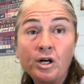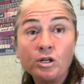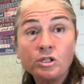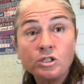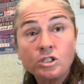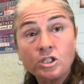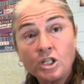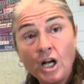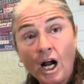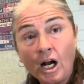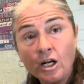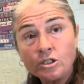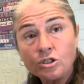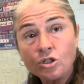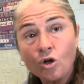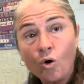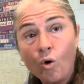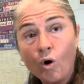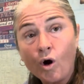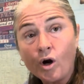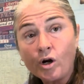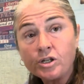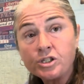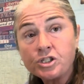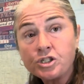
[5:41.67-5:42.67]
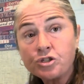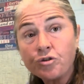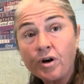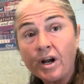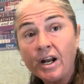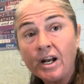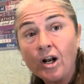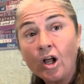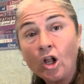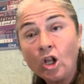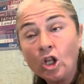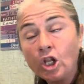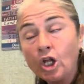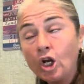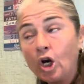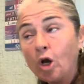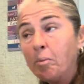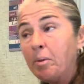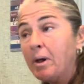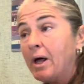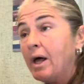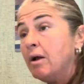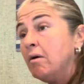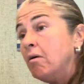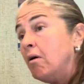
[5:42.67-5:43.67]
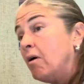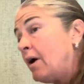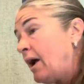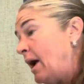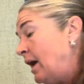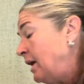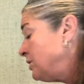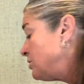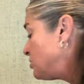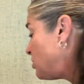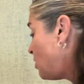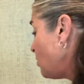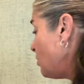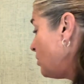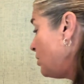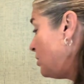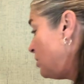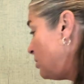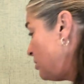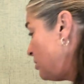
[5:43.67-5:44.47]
or start to orchestrate a little bit? Okay, so.